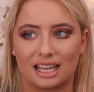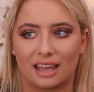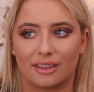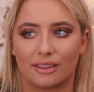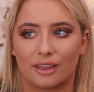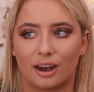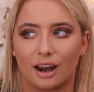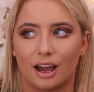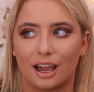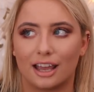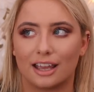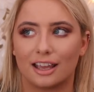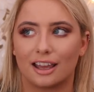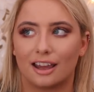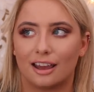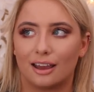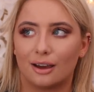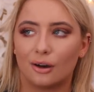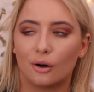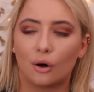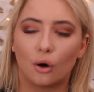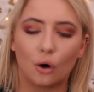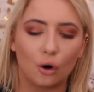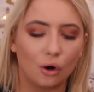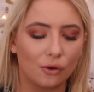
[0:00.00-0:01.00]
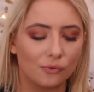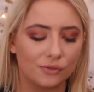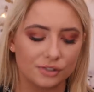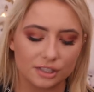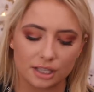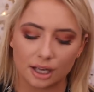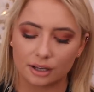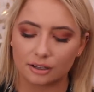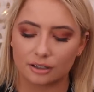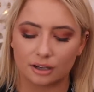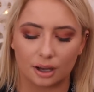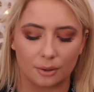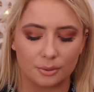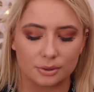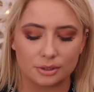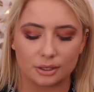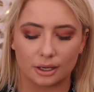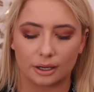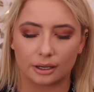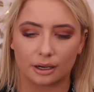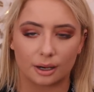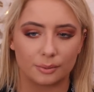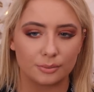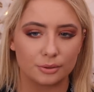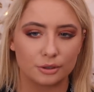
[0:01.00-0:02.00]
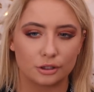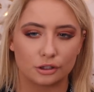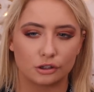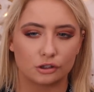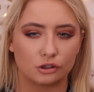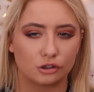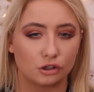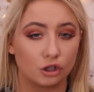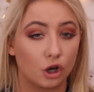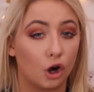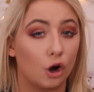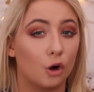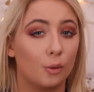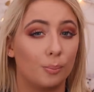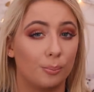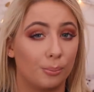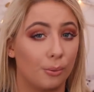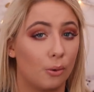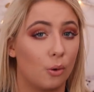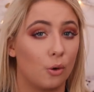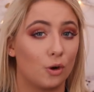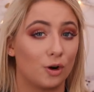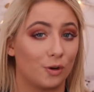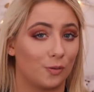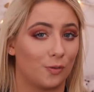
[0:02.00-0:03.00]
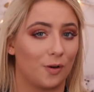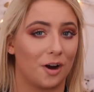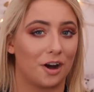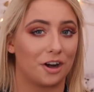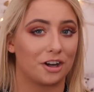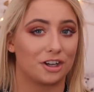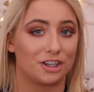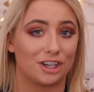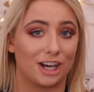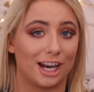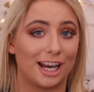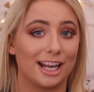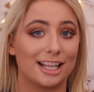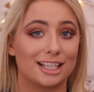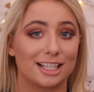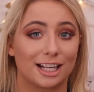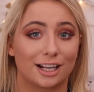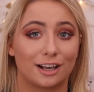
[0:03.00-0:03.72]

And then I, all of a sudden, I was like, I'm so bored of wearing jeans.